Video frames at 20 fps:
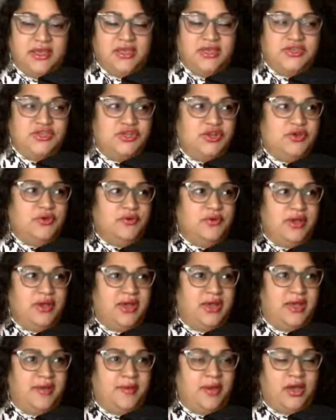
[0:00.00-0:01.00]

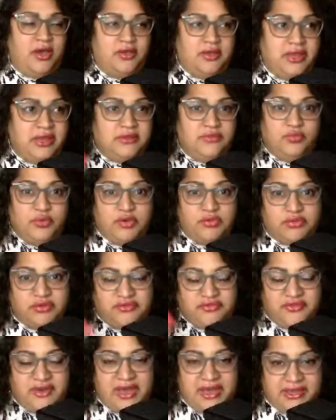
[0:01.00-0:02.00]
and we
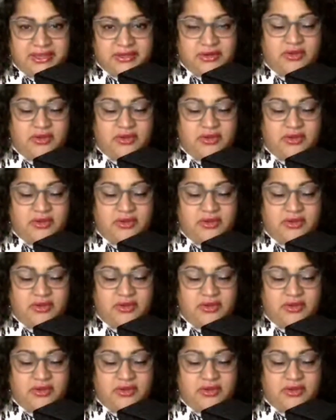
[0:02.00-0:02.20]
refine